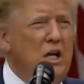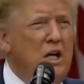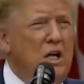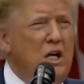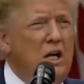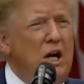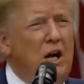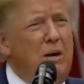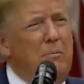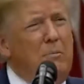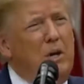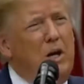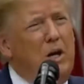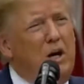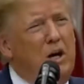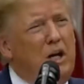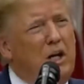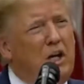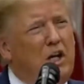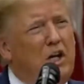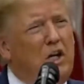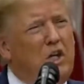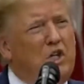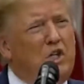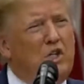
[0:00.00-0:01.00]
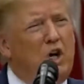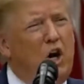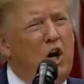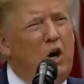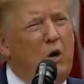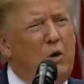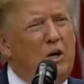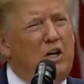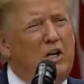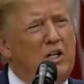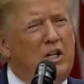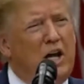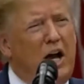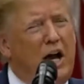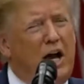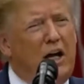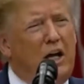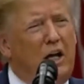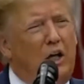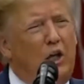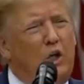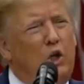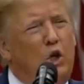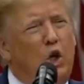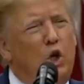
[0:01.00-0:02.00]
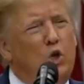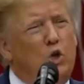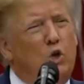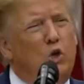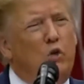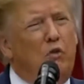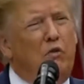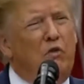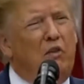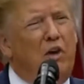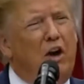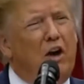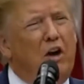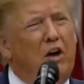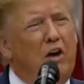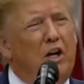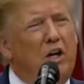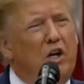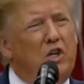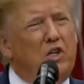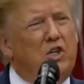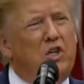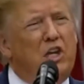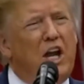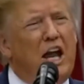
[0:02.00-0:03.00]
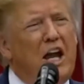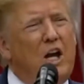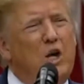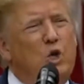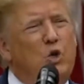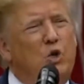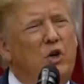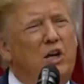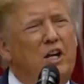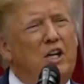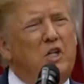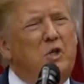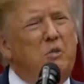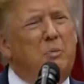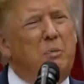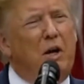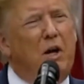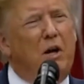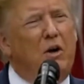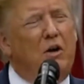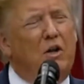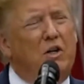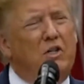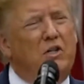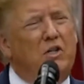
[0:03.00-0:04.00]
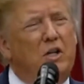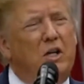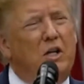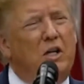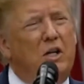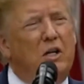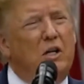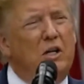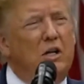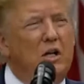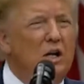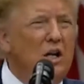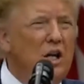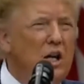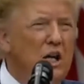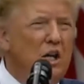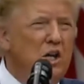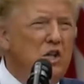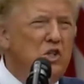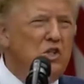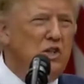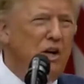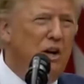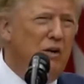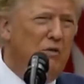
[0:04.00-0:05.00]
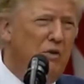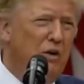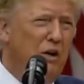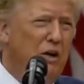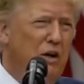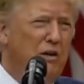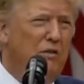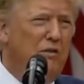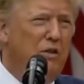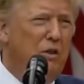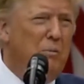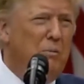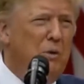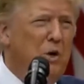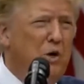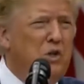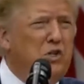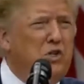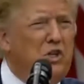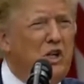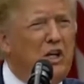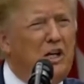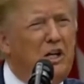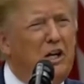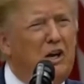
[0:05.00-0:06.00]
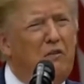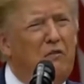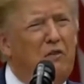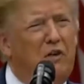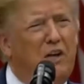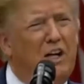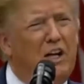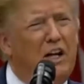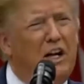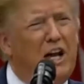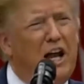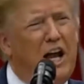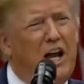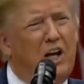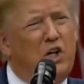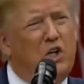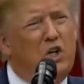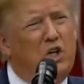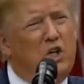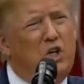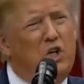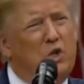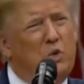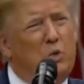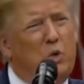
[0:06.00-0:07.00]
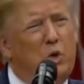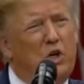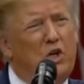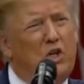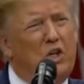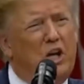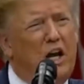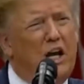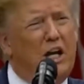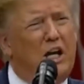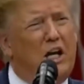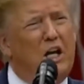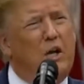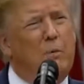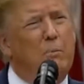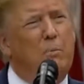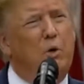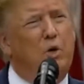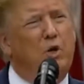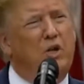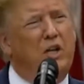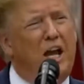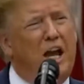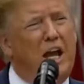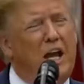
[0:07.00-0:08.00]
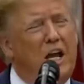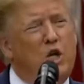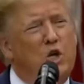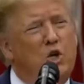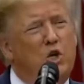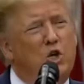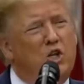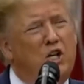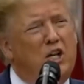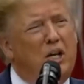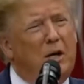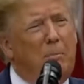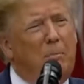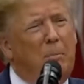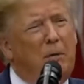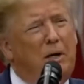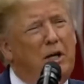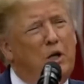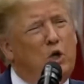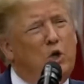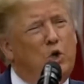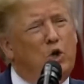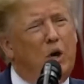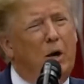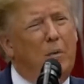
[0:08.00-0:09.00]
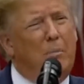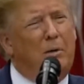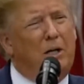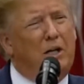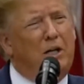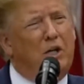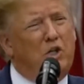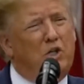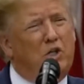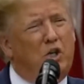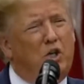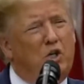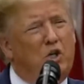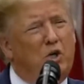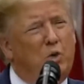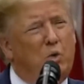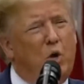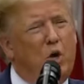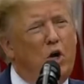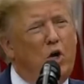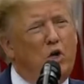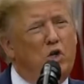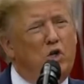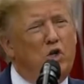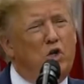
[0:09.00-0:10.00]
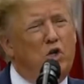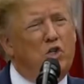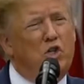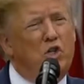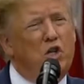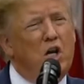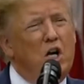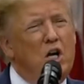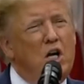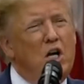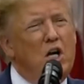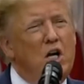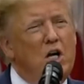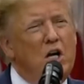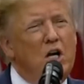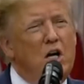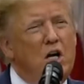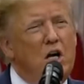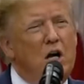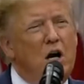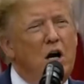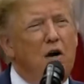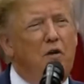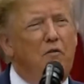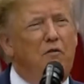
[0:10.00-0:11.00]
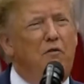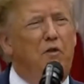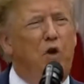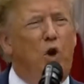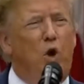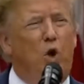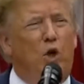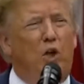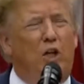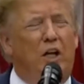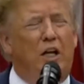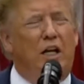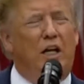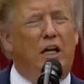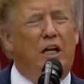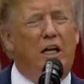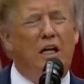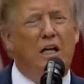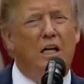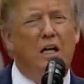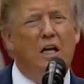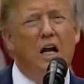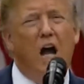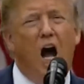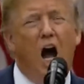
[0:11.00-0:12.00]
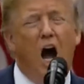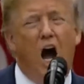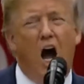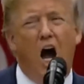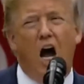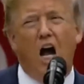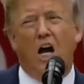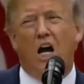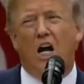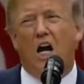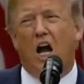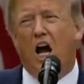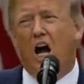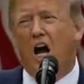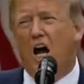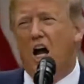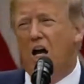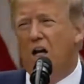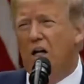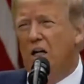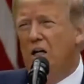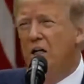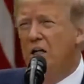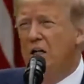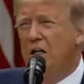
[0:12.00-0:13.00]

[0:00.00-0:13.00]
Americans are entitled to fairness and transparency. Several of the most significant actions we're taking pertain to deeply troubling situations unfolding in Hong Kong.